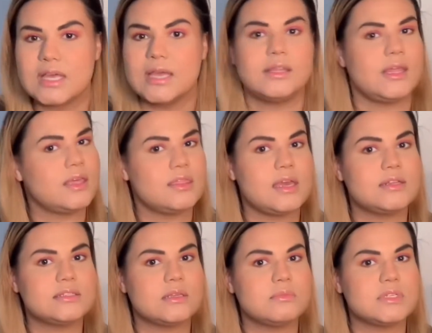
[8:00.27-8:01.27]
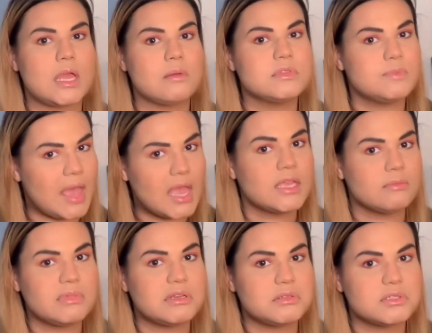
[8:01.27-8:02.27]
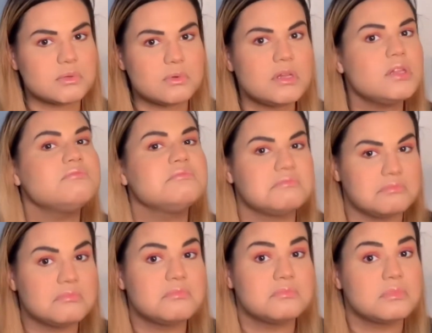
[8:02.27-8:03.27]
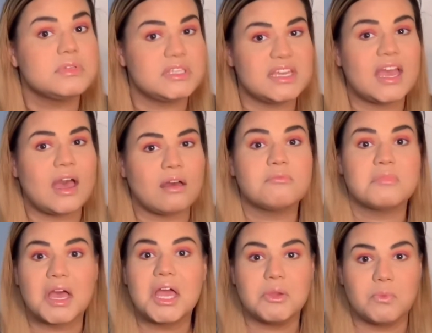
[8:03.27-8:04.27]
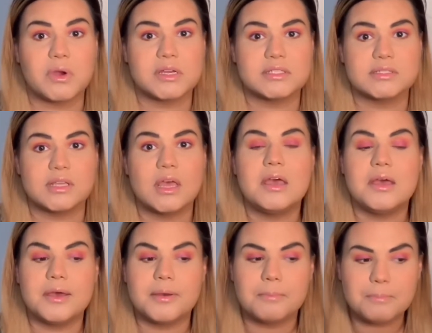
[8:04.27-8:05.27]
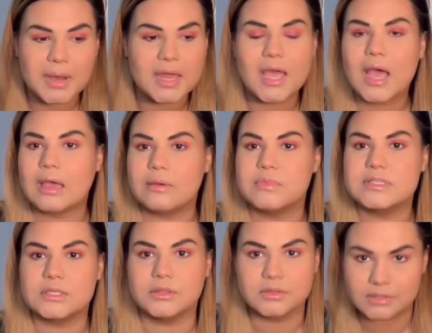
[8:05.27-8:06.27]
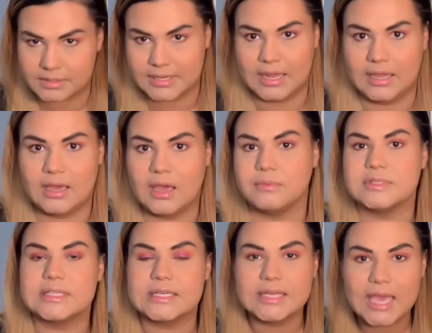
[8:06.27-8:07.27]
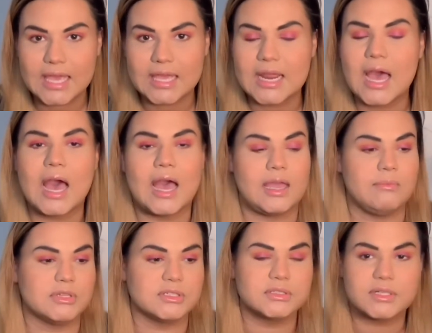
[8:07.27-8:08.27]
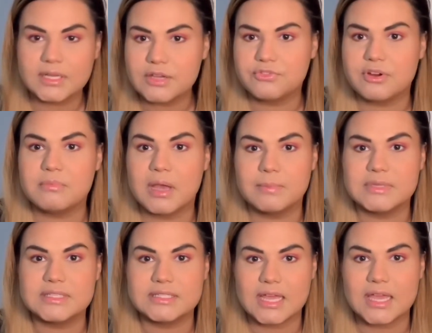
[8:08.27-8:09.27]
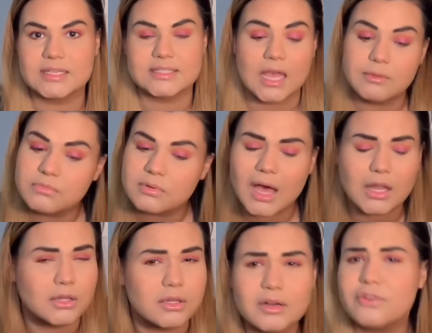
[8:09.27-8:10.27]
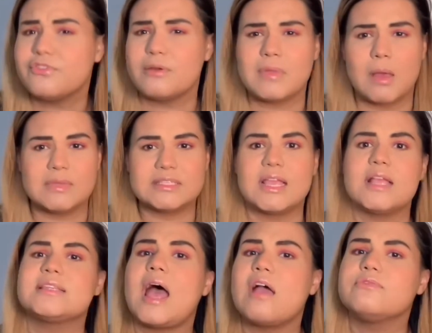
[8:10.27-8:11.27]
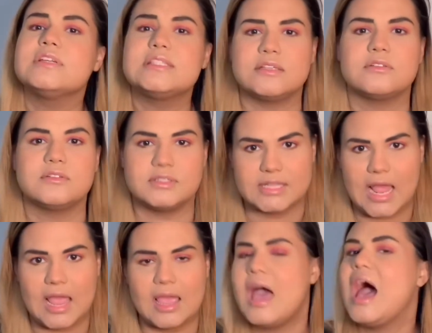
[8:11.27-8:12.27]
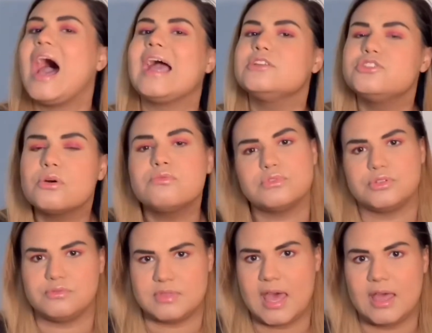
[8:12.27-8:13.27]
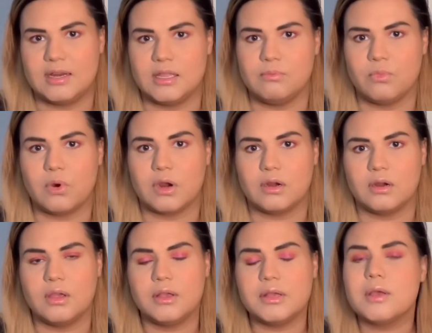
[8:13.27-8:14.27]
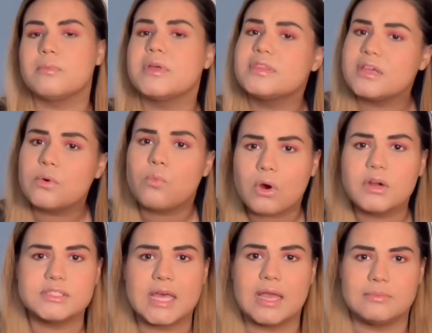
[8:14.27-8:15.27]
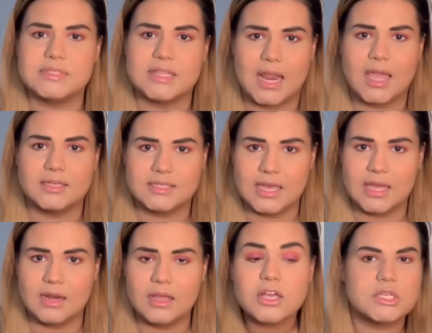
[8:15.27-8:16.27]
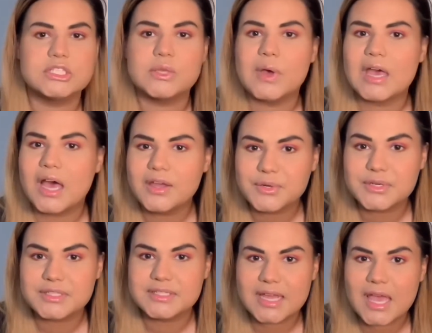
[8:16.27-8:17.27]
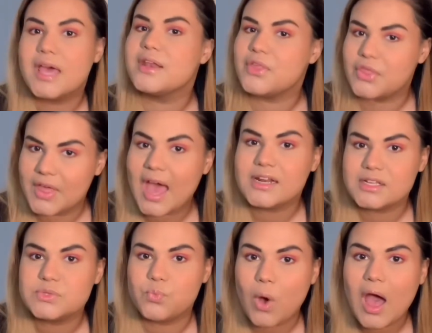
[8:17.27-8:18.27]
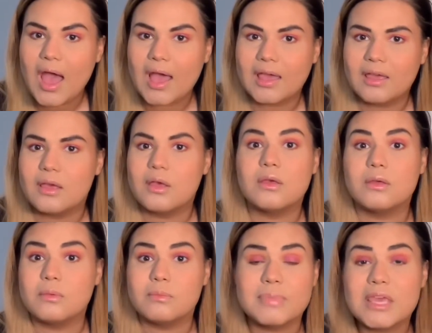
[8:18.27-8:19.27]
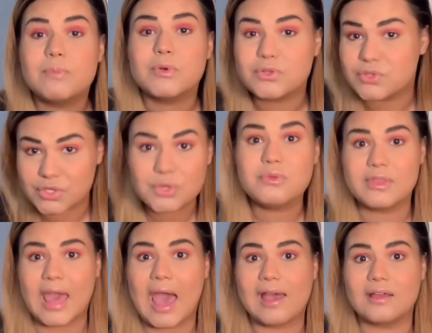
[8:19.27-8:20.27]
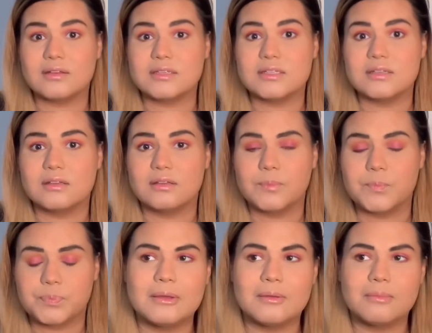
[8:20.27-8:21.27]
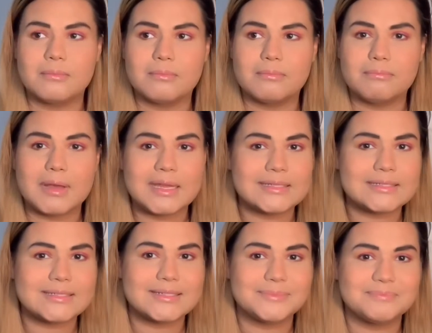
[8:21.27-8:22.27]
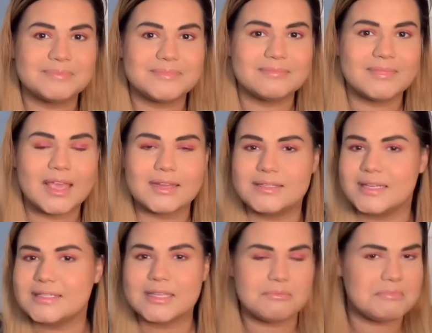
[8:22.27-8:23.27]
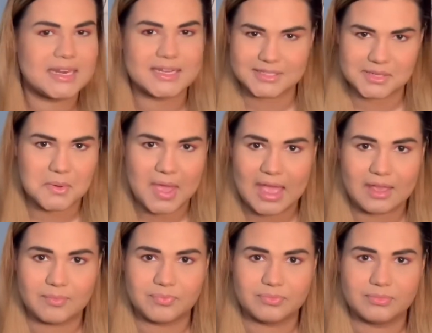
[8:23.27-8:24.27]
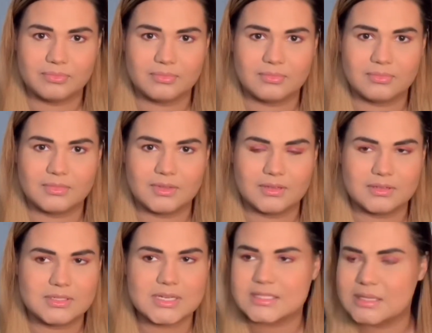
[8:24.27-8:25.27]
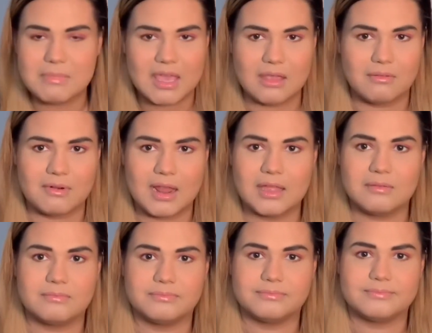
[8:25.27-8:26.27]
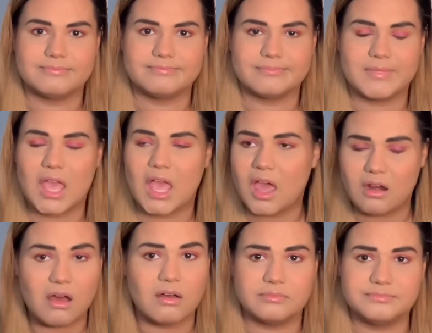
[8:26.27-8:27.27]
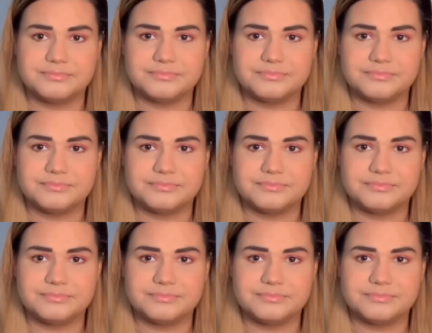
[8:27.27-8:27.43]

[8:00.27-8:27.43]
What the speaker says: I like that sometimes back in middle school? Yeah, I was. But I was learning. I was a kid. I'm learning from my mistakes. I learn from my mistakes every single day. I don't do that anymore. But there were times that I did. So I understand that is why people do that. But it doesn't mean it's okay. Doesn't make it right at all.